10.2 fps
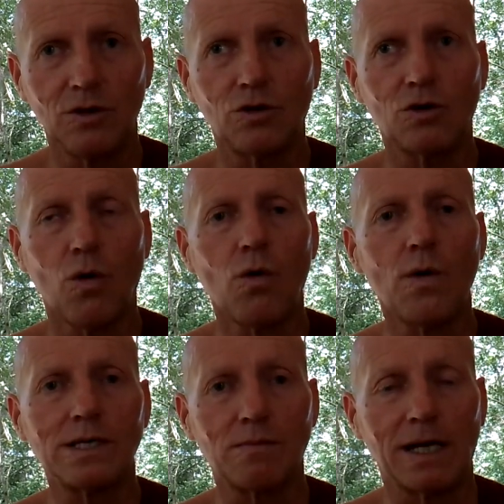You can
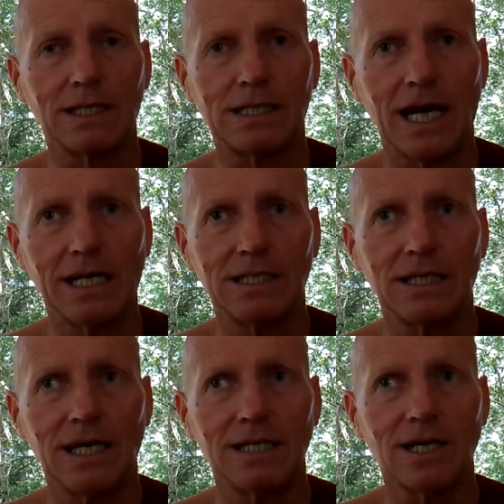always
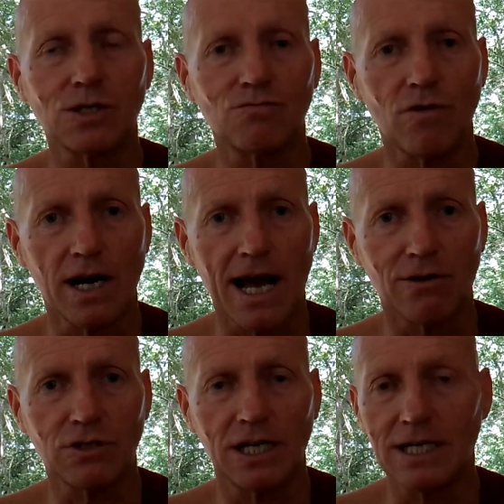meditate, it doesn't run
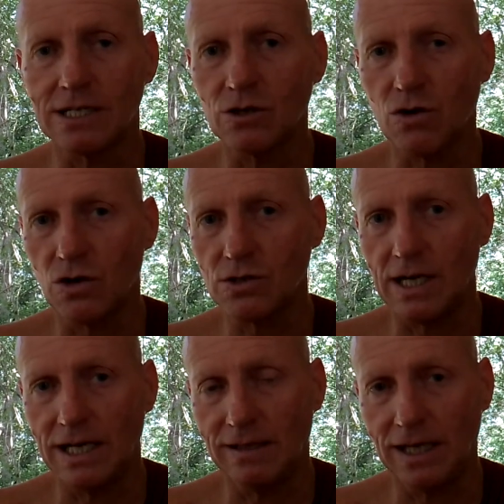out and it doesn't
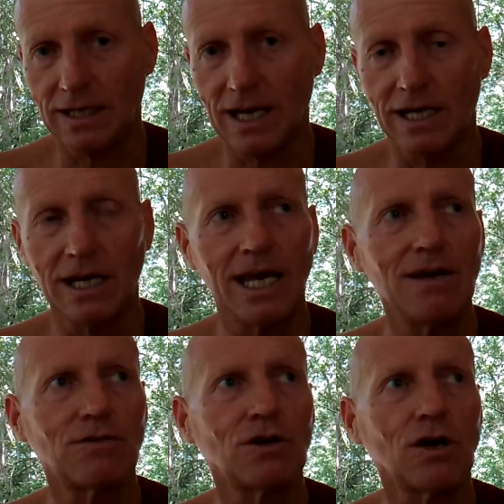cost anything, and
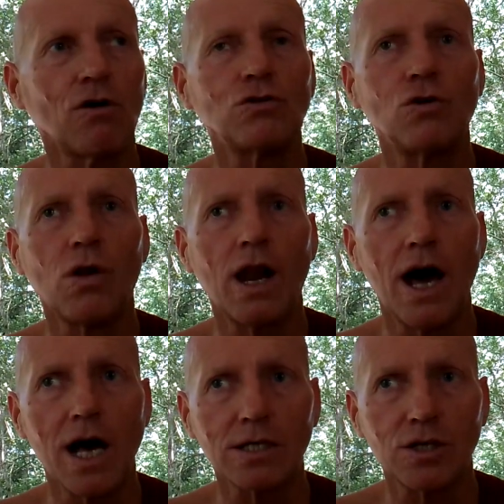even on your
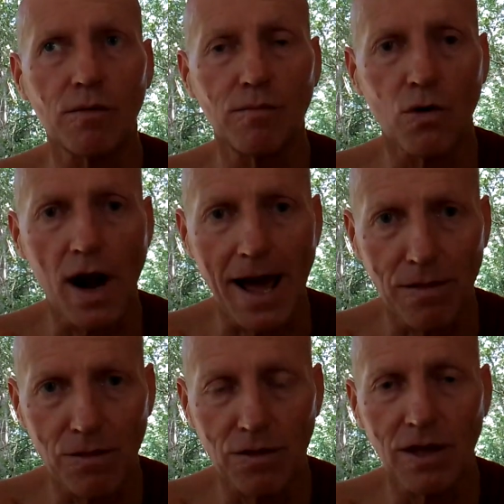last
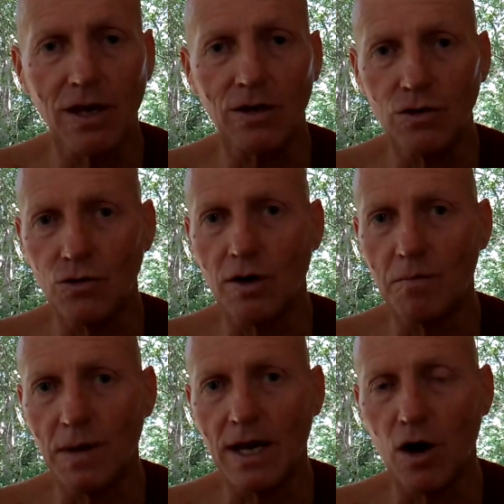breath you
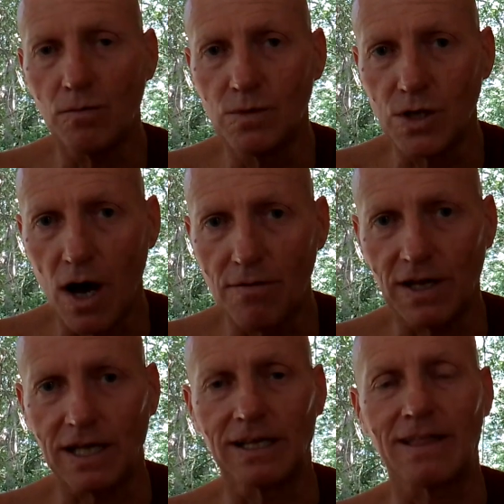can be
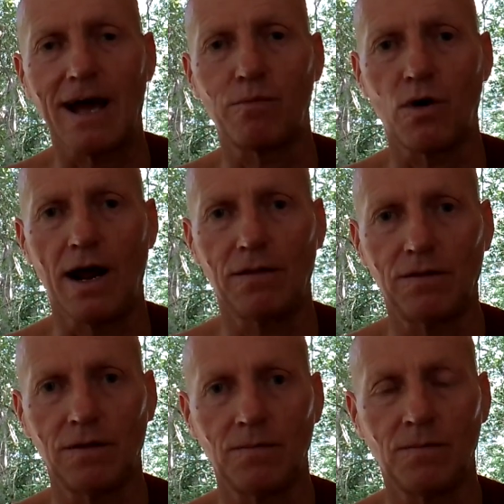observing that
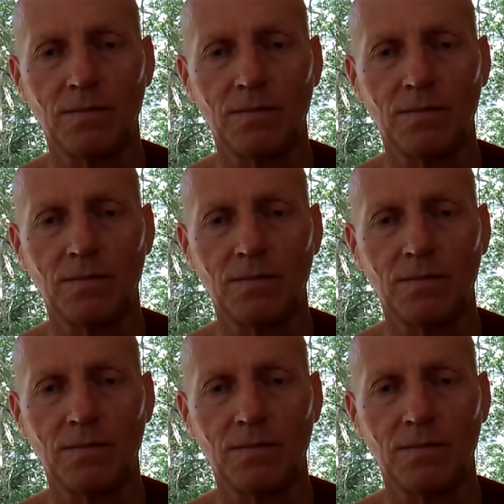breath.